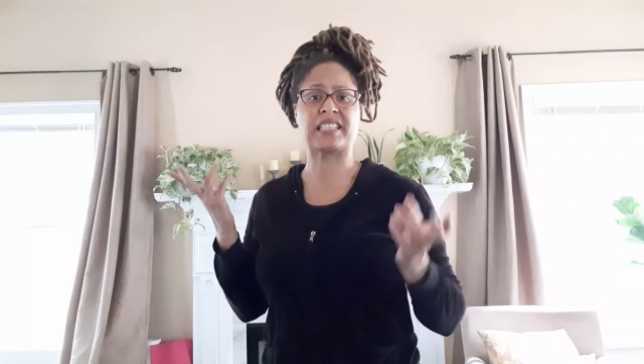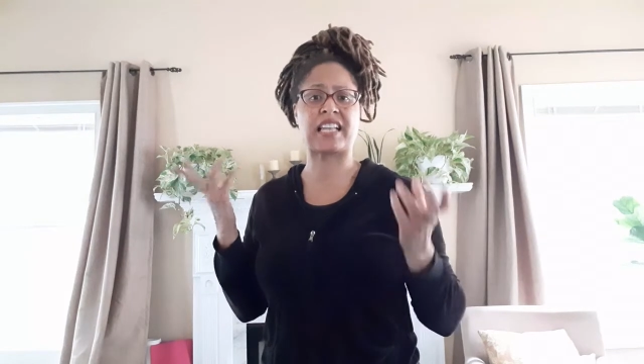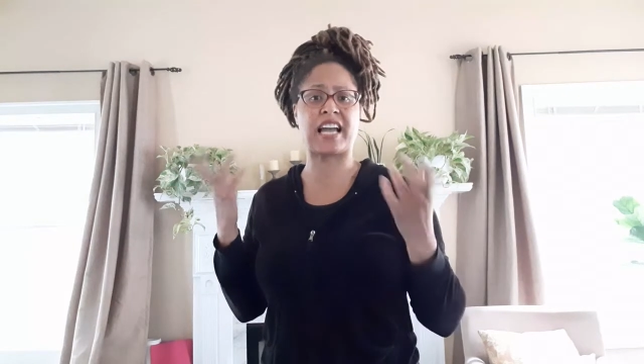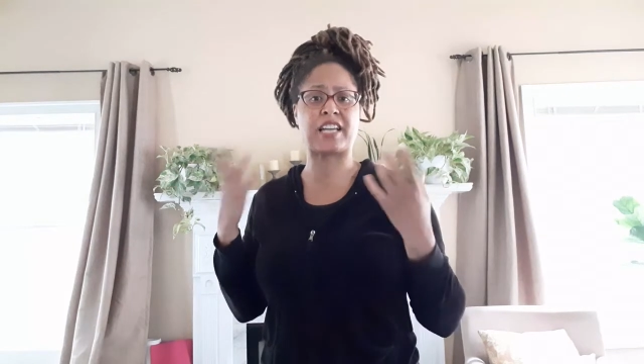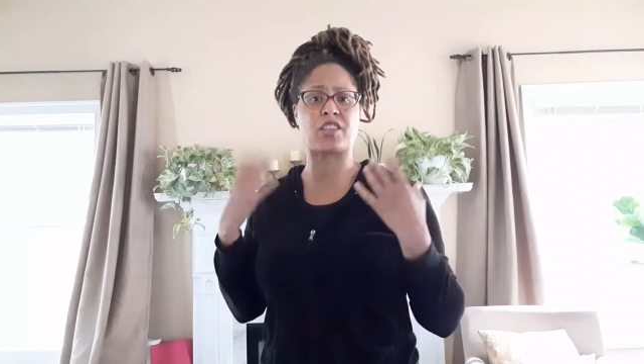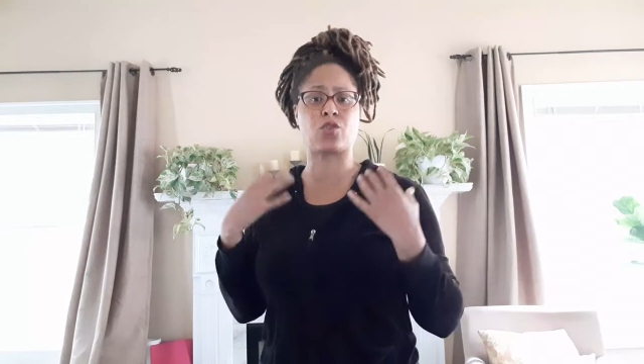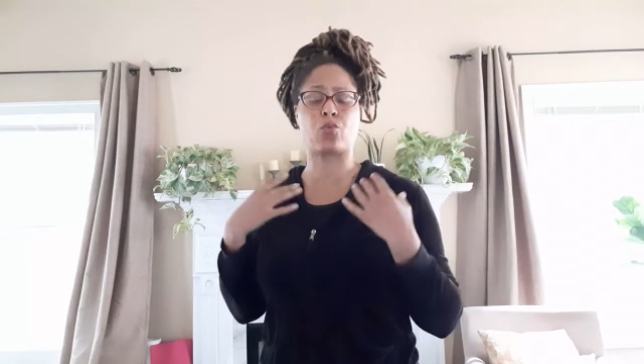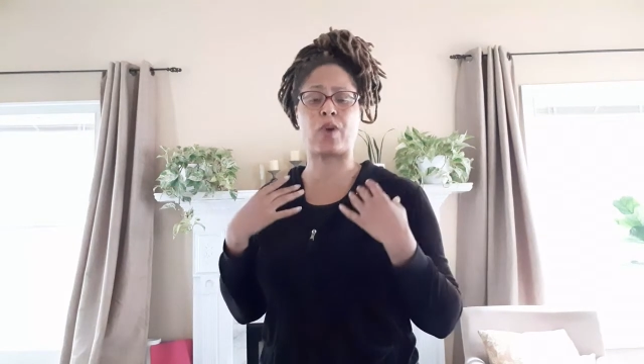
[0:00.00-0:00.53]

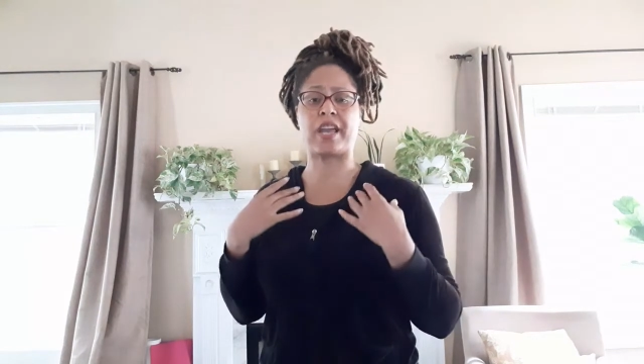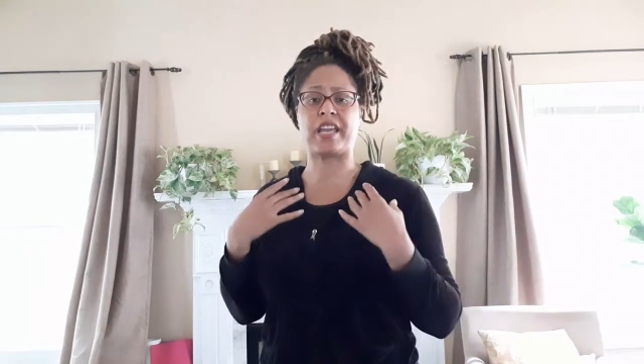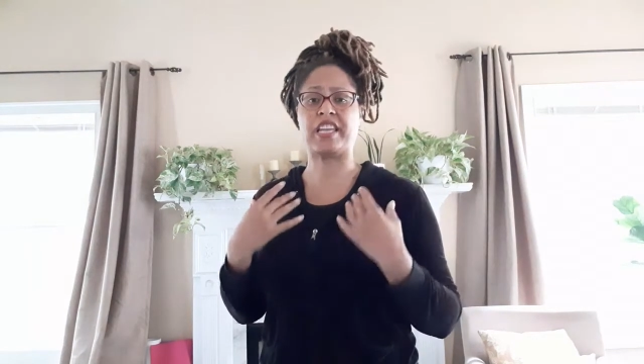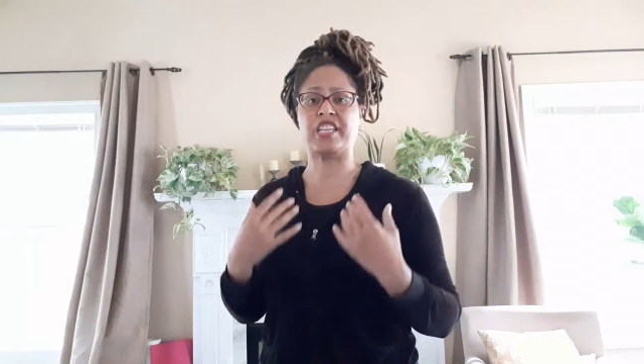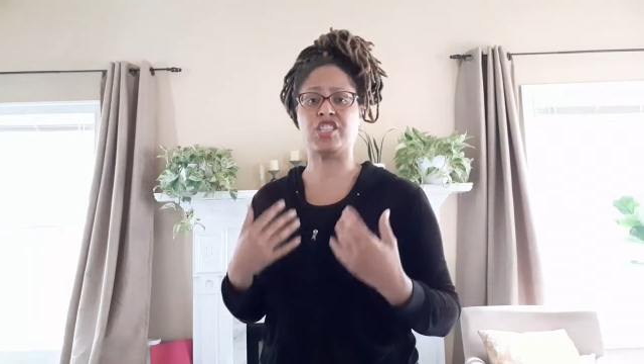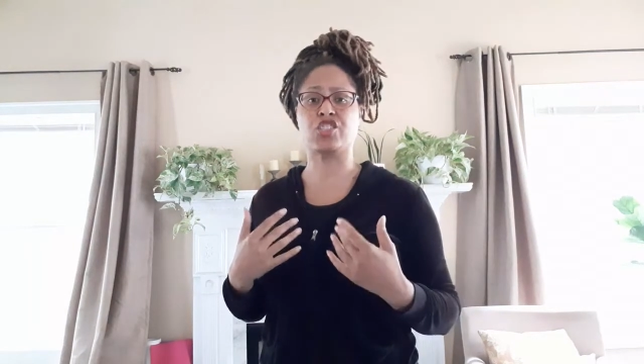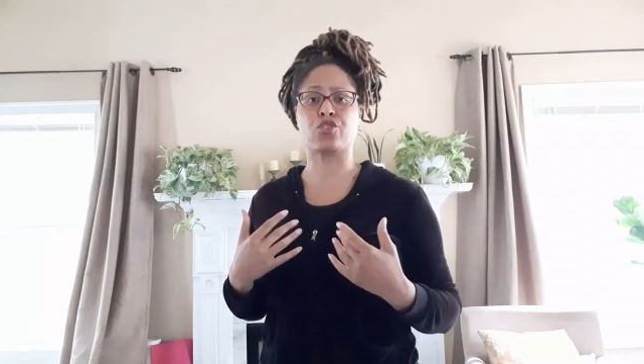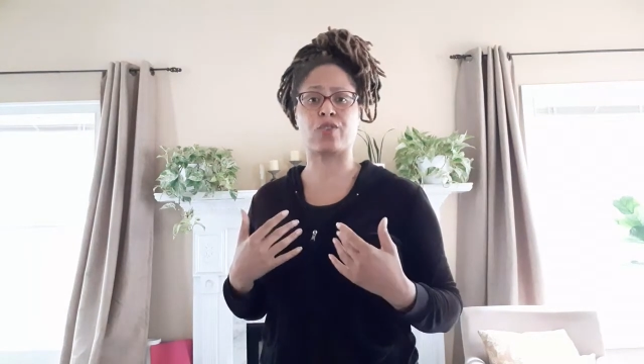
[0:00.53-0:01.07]
like the way
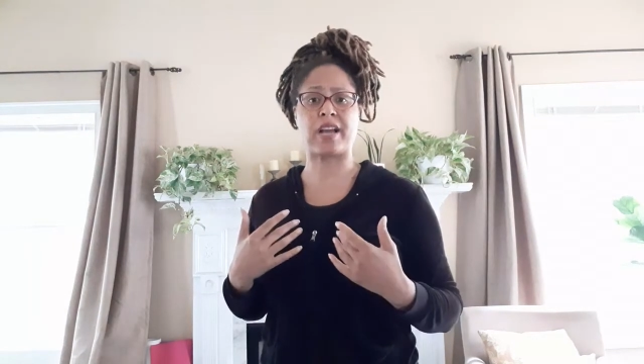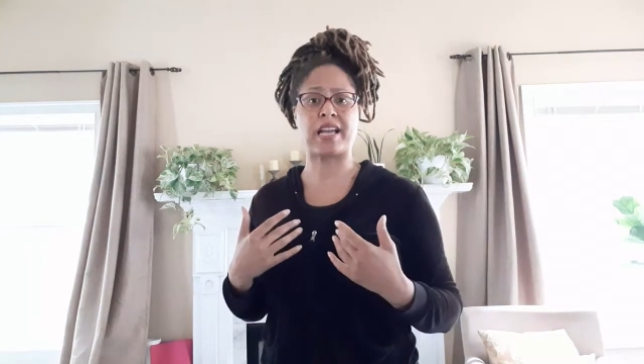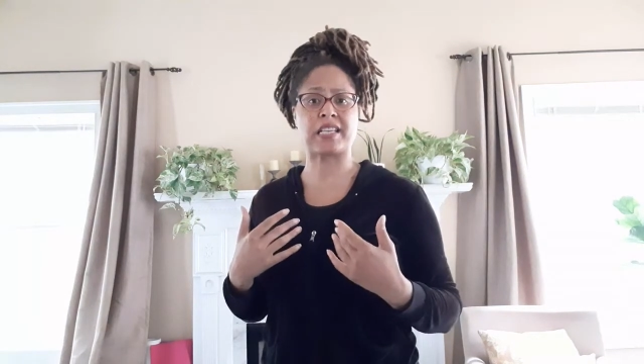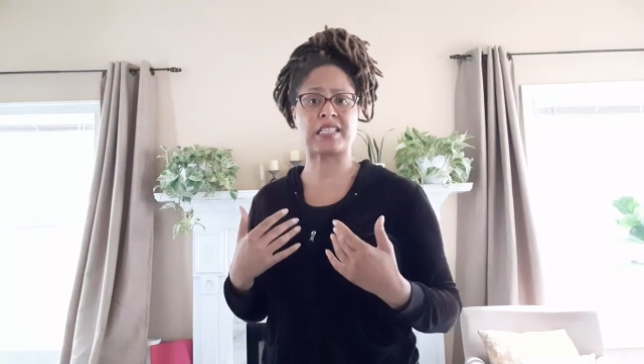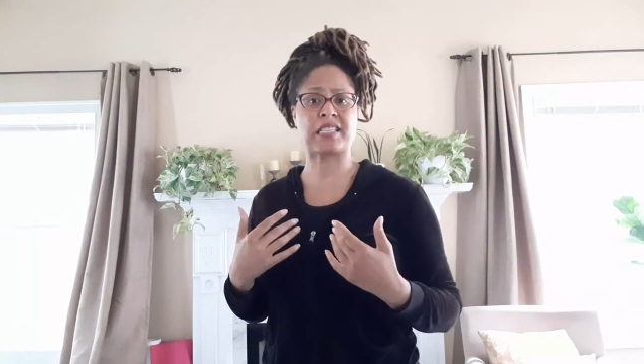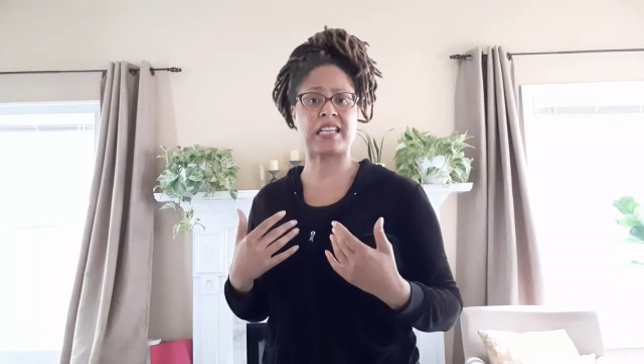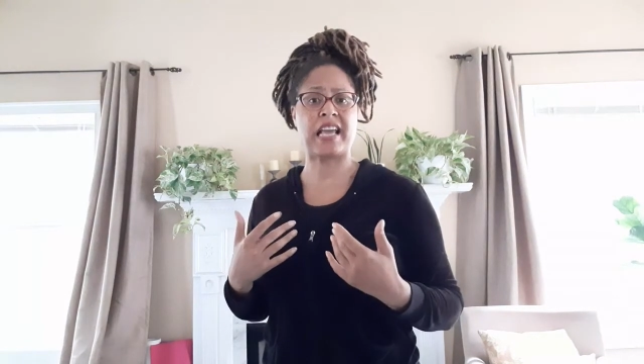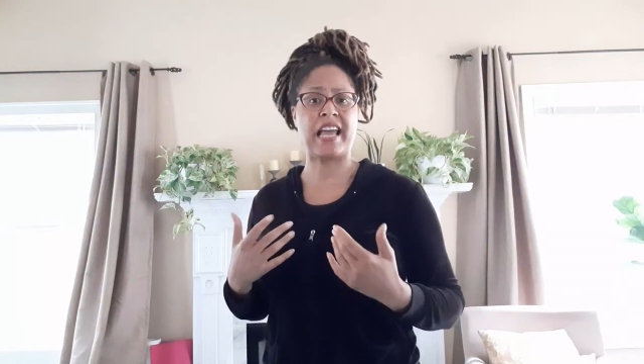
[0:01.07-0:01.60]
he
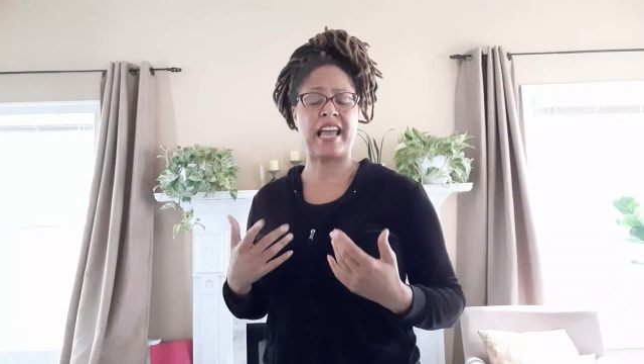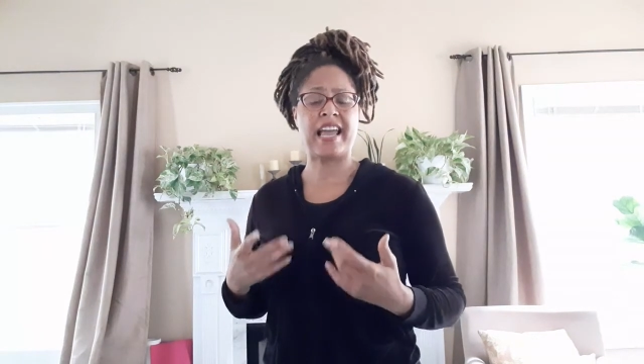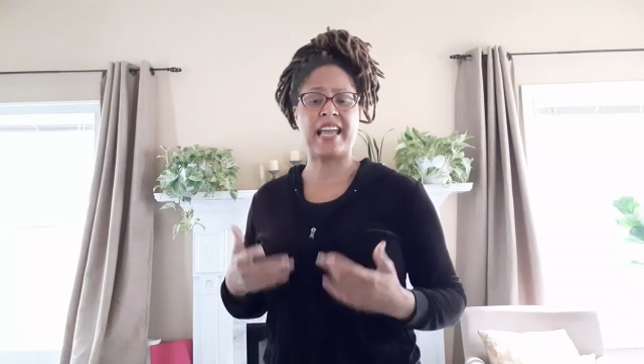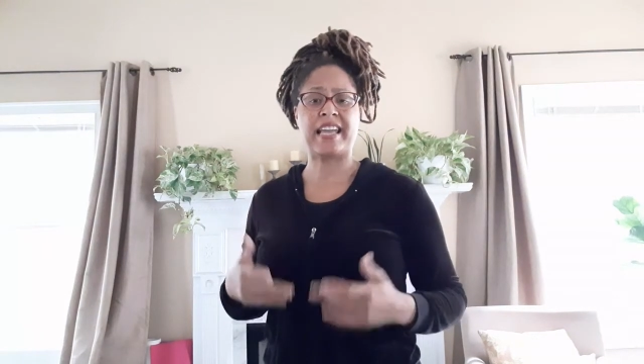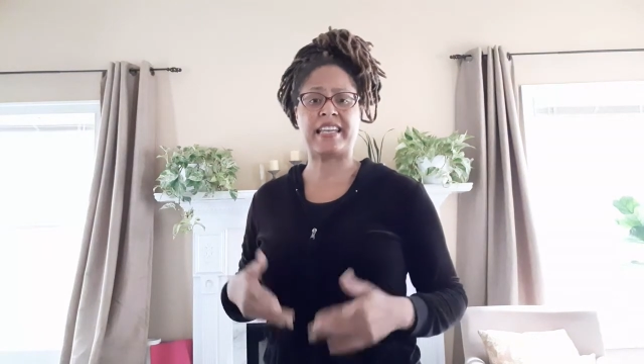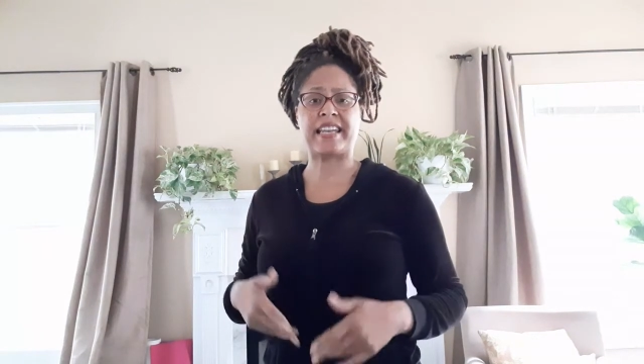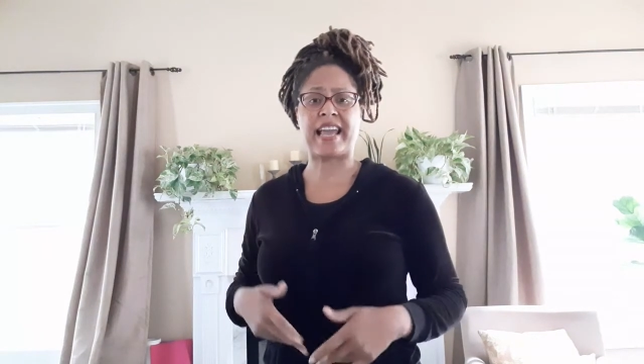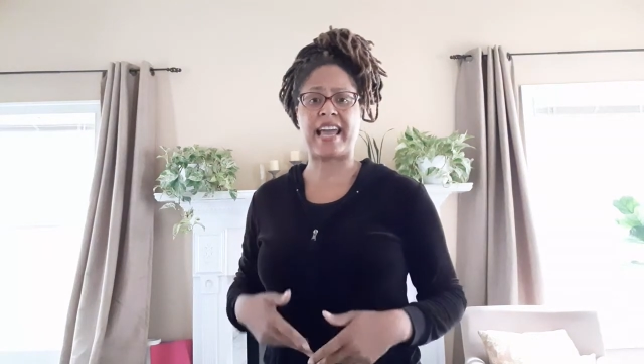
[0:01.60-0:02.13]
dressed
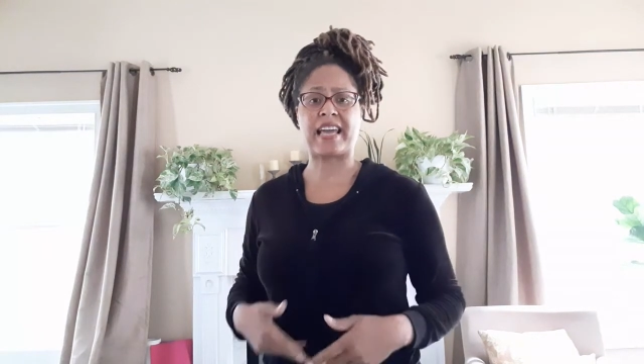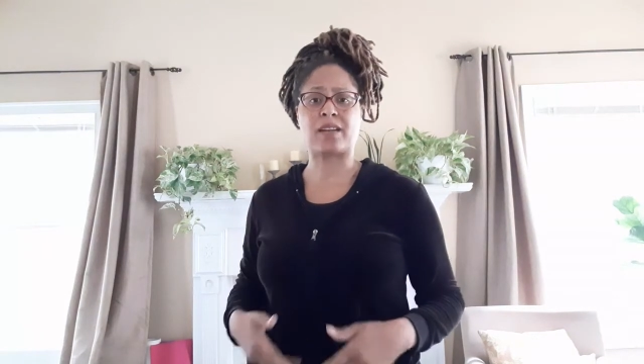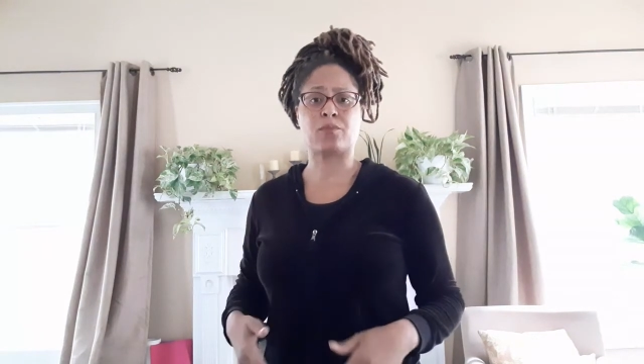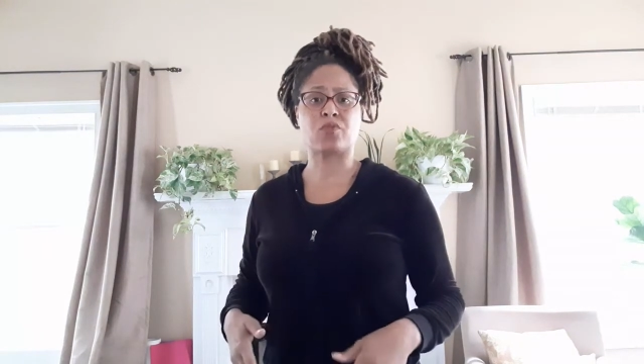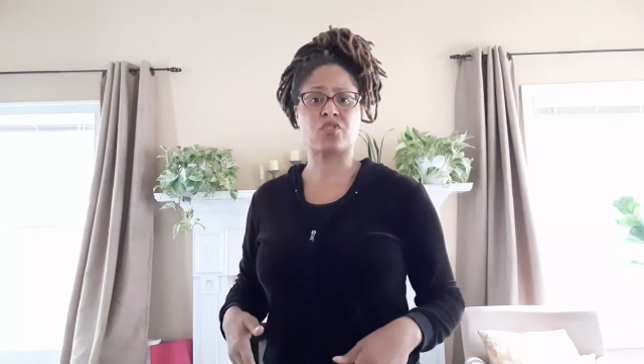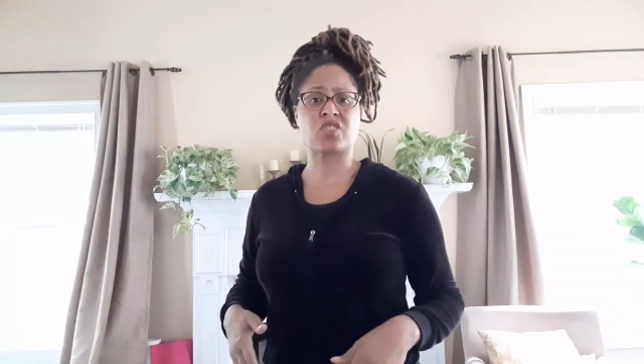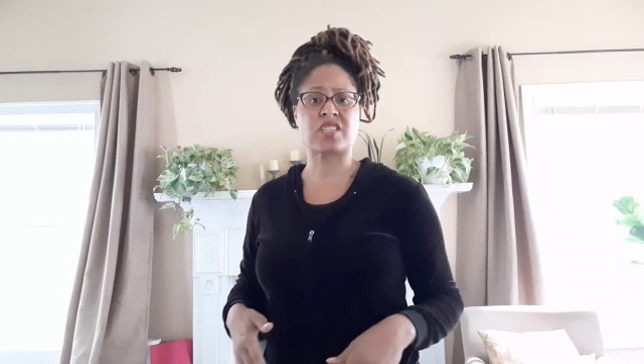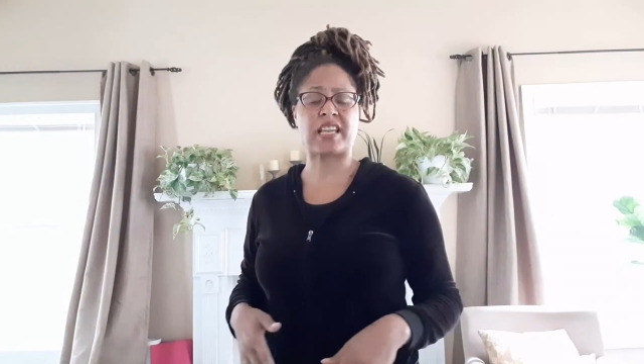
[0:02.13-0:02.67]
in
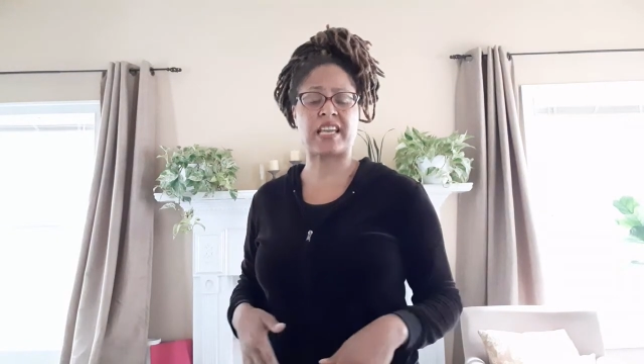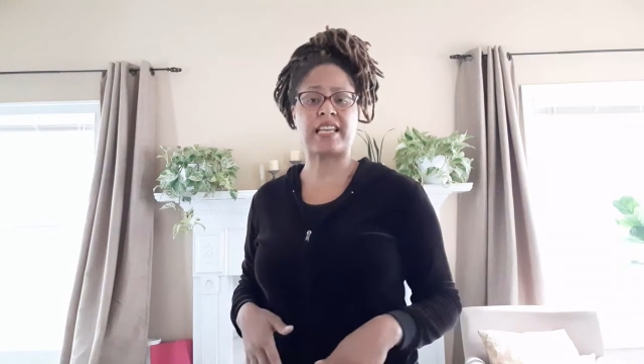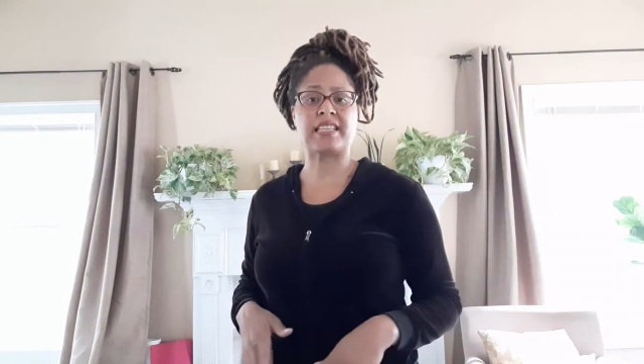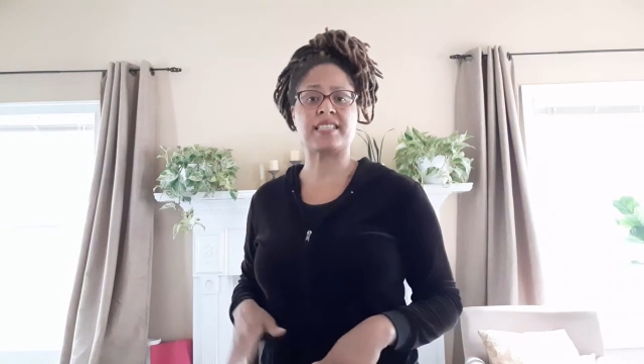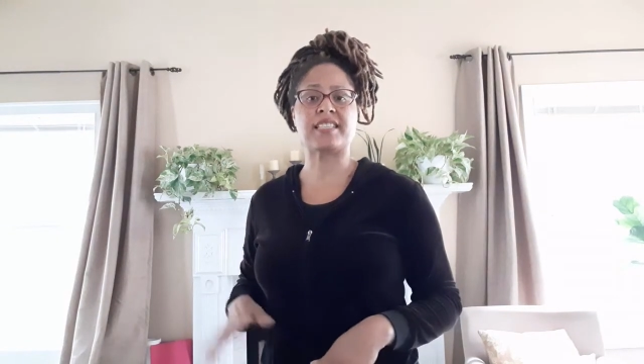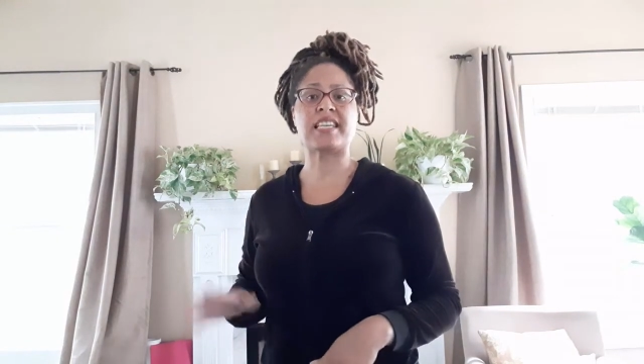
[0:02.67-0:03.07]
animal skins.